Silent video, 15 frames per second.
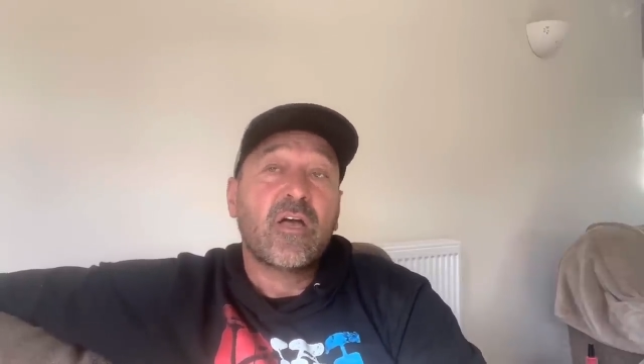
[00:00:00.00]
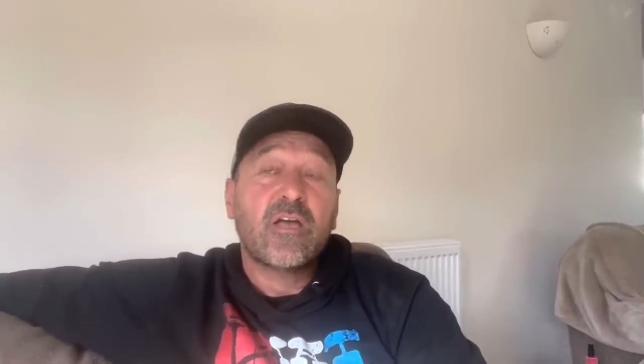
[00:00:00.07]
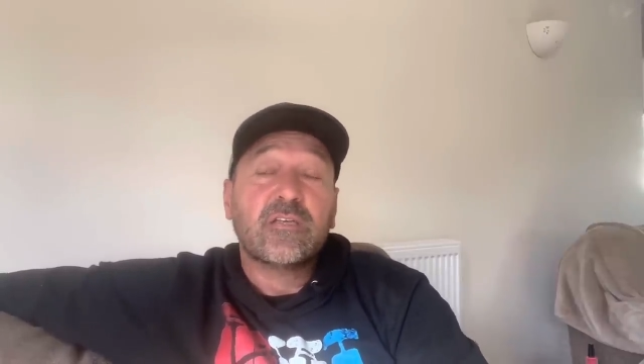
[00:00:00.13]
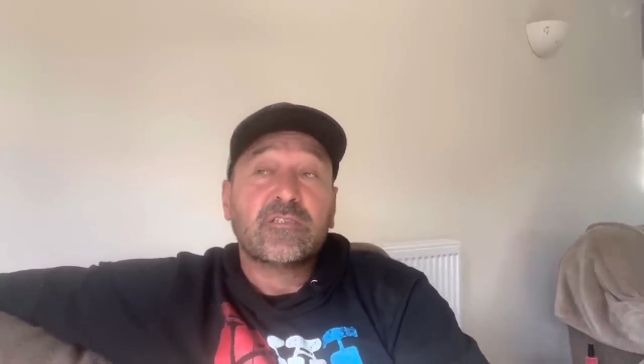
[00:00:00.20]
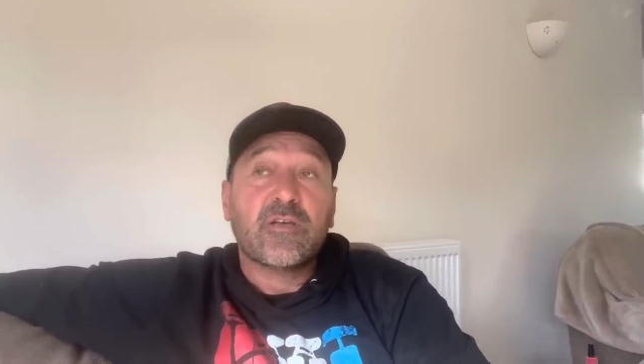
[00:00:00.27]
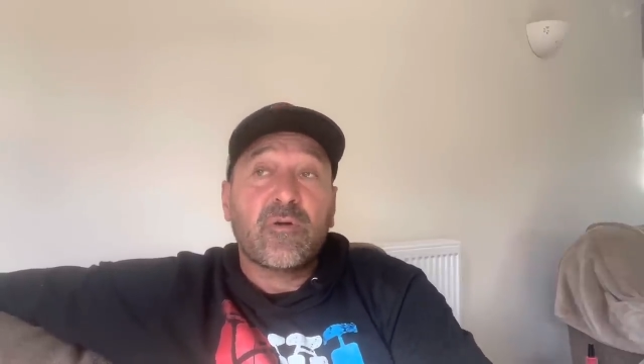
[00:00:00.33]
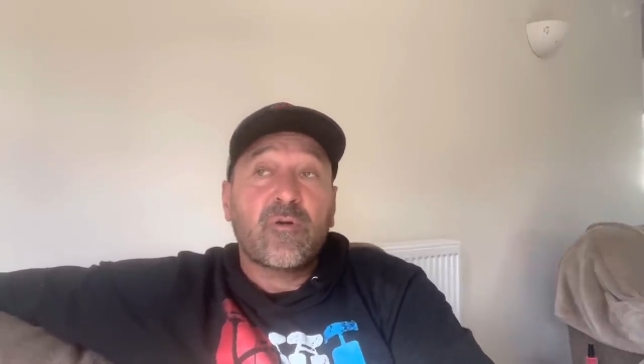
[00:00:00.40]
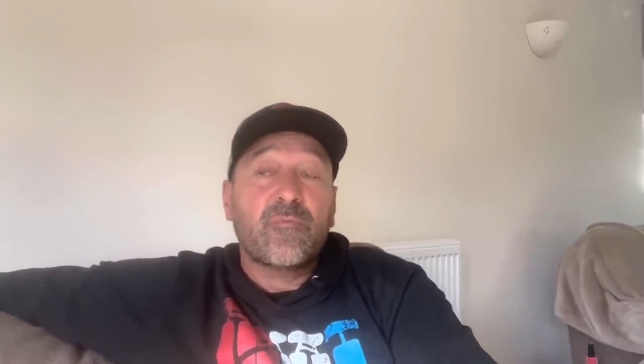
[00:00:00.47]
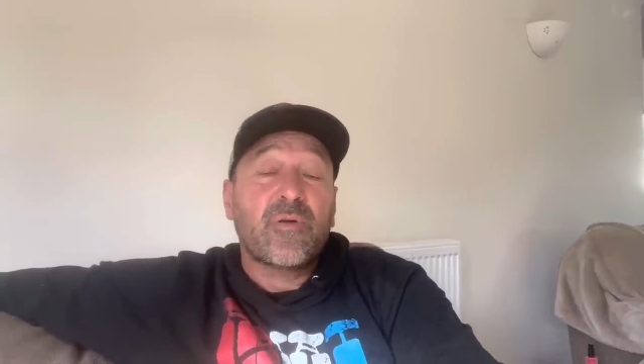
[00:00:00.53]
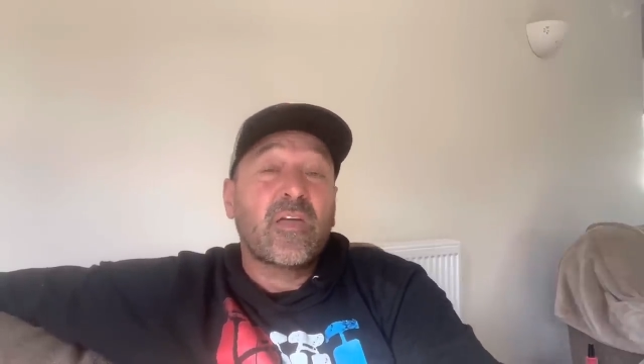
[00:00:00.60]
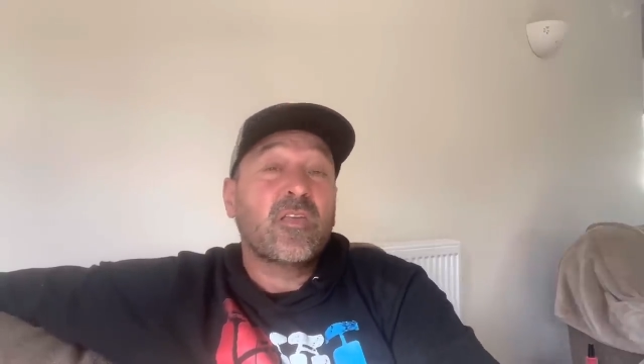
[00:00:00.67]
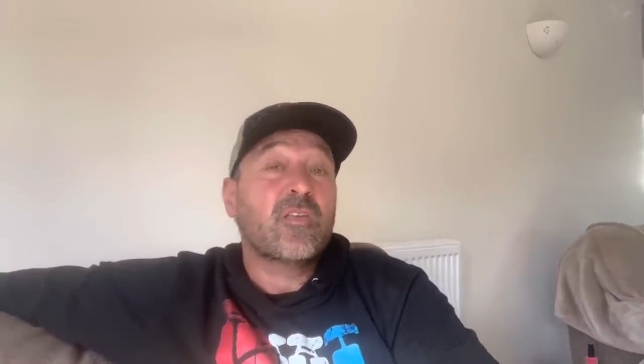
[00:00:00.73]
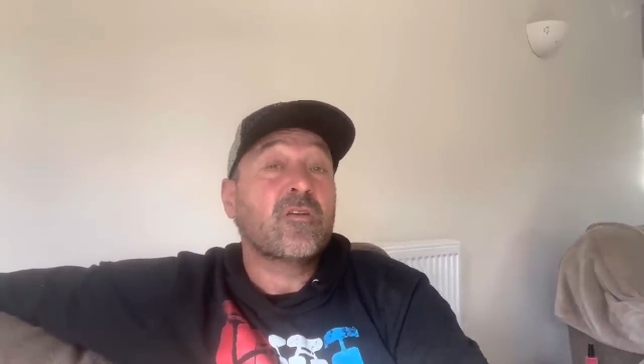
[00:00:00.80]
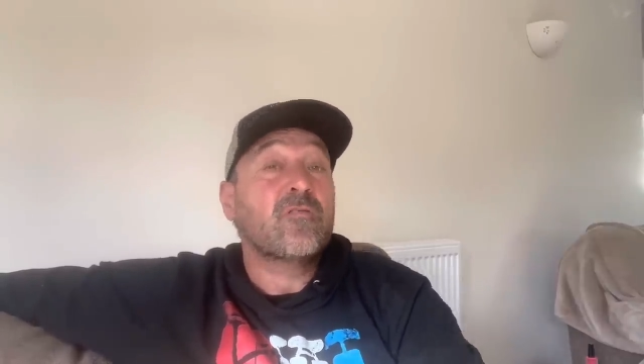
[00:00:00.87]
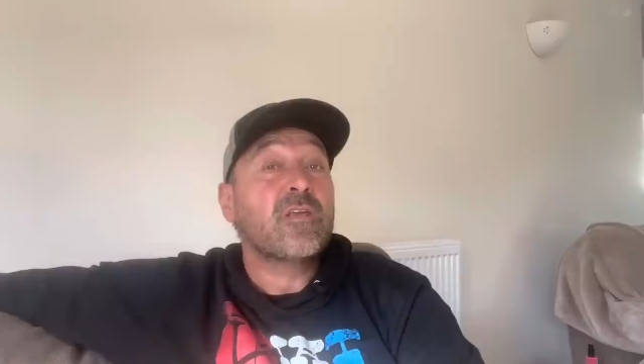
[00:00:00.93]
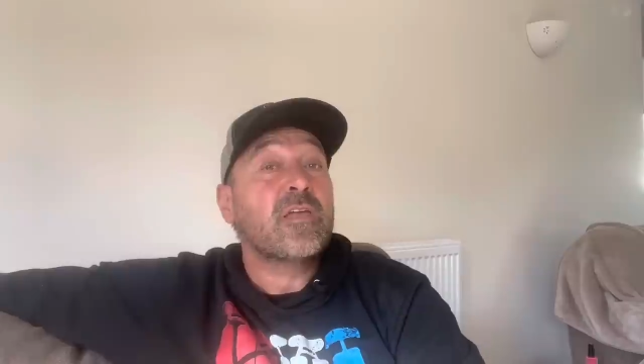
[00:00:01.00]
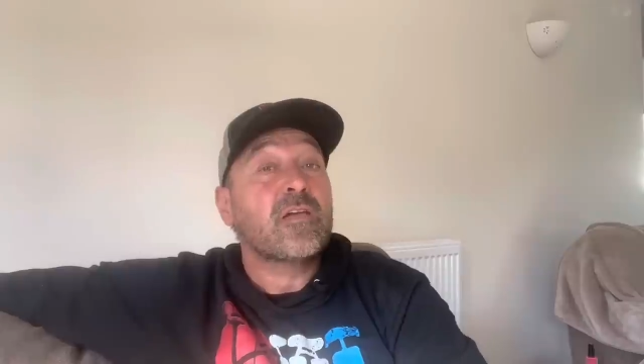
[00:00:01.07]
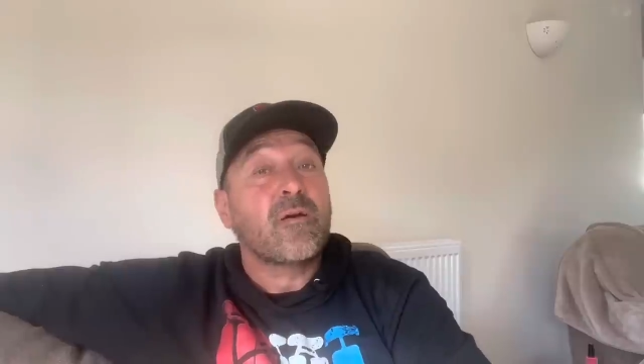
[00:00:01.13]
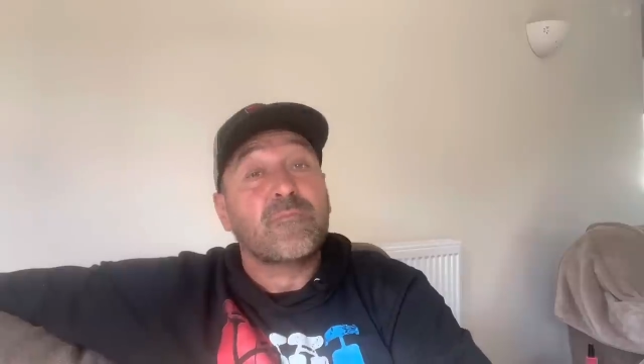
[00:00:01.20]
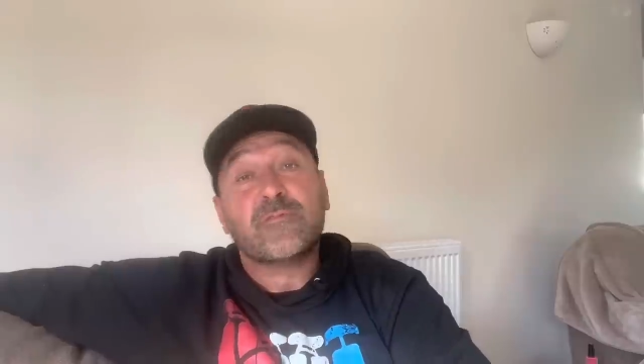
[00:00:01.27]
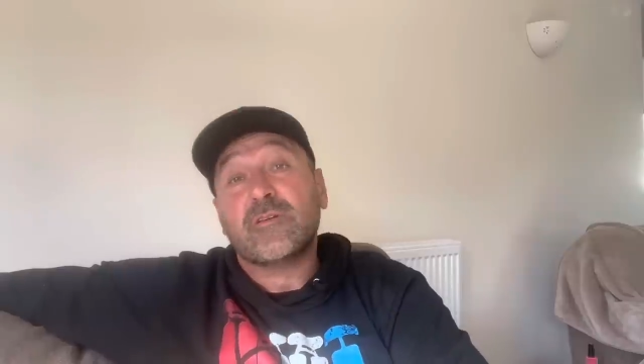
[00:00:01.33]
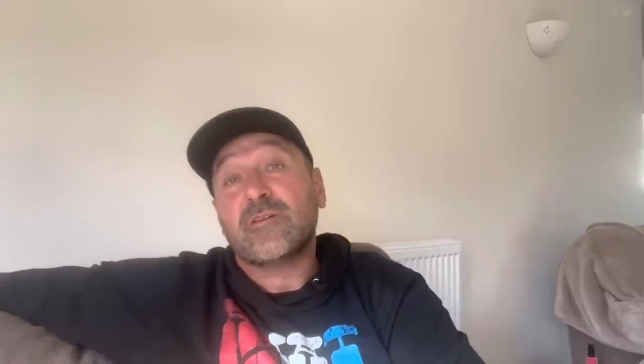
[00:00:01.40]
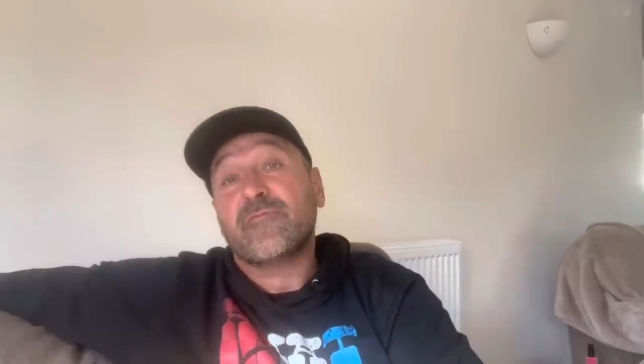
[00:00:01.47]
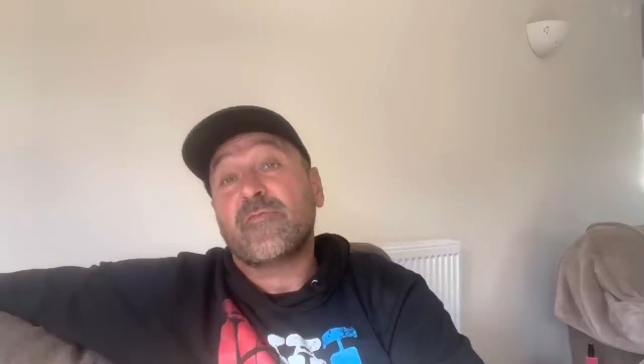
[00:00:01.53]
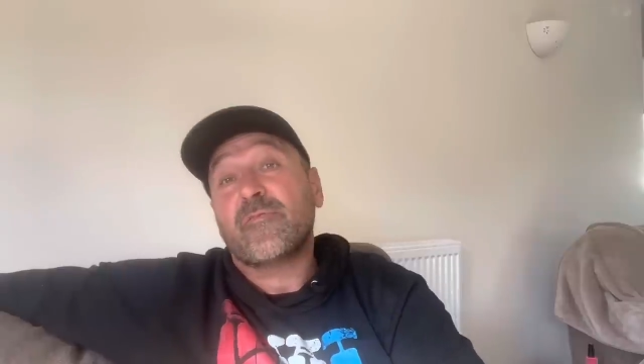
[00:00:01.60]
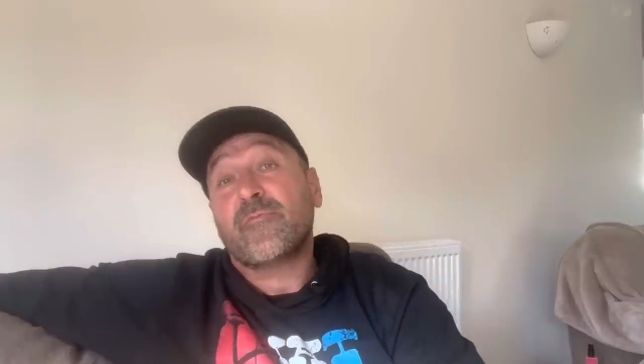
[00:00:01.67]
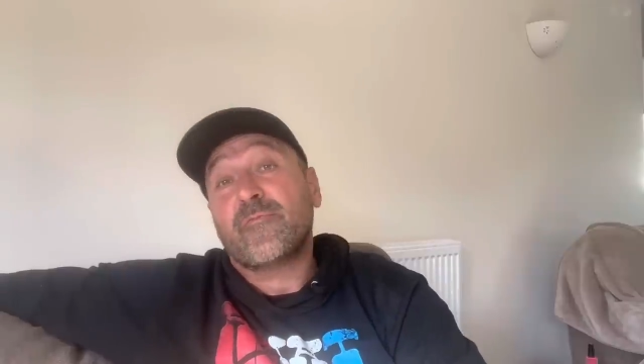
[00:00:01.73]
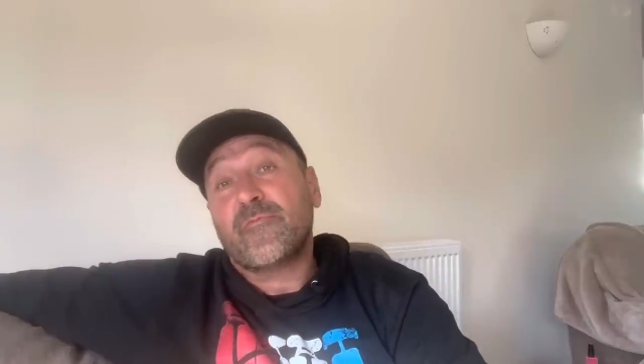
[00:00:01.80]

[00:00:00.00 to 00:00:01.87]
So it'll be a unique opportunity for,